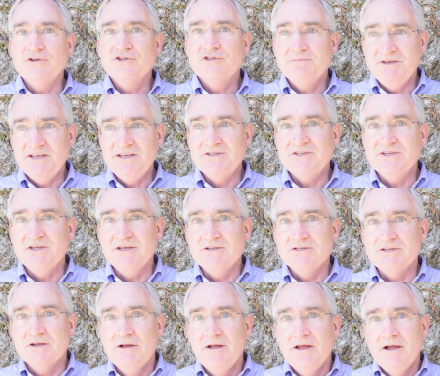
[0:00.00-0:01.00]

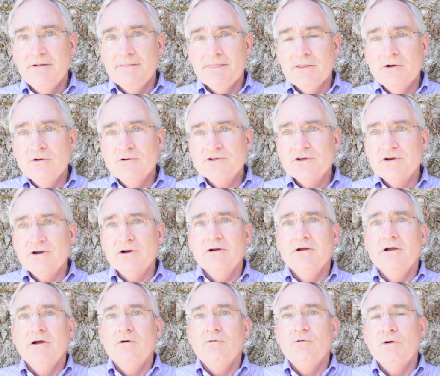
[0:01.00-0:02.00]
species. Those are
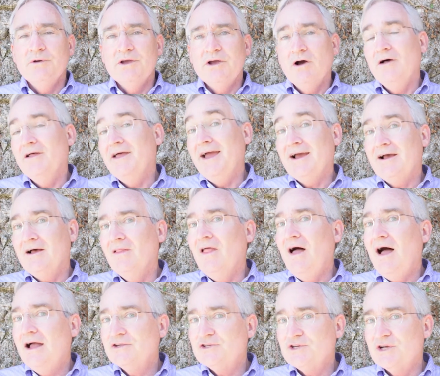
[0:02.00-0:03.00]
what we call
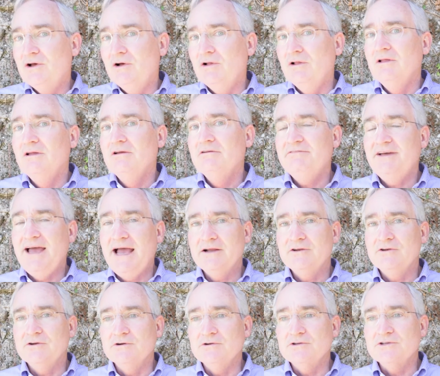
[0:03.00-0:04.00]
ecological
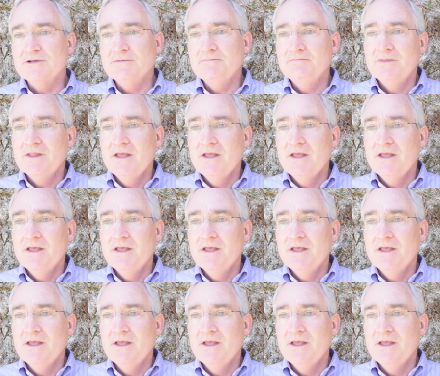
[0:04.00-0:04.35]
factors.